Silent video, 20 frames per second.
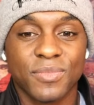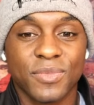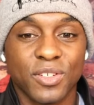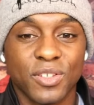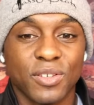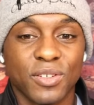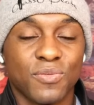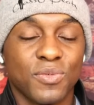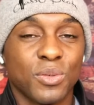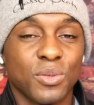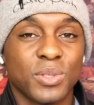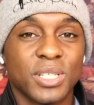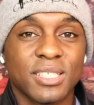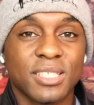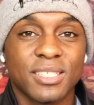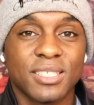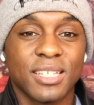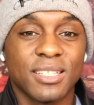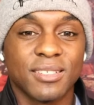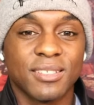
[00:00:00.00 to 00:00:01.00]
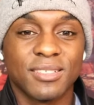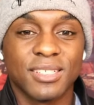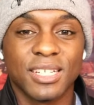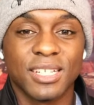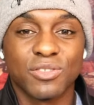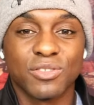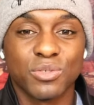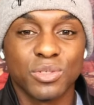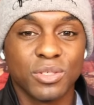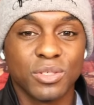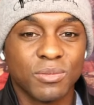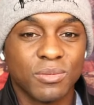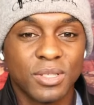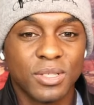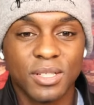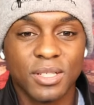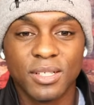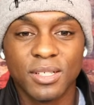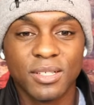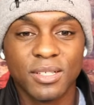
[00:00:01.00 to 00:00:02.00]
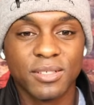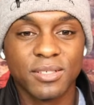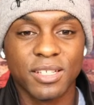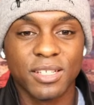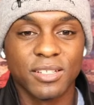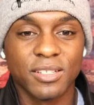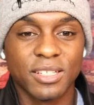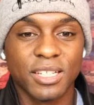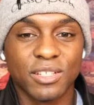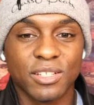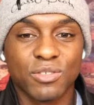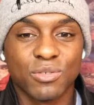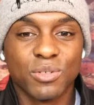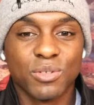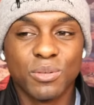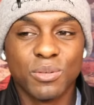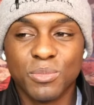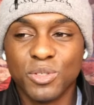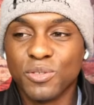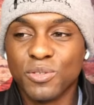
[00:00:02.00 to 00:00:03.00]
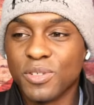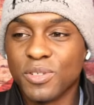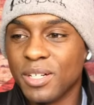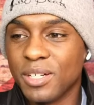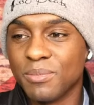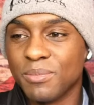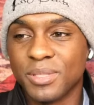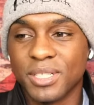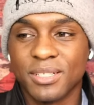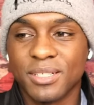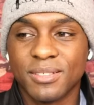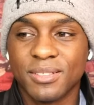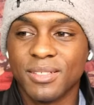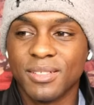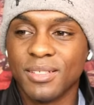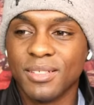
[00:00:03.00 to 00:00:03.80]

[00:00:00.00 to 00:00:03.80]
So if you want to say they're not true, say they're not true and move on. But,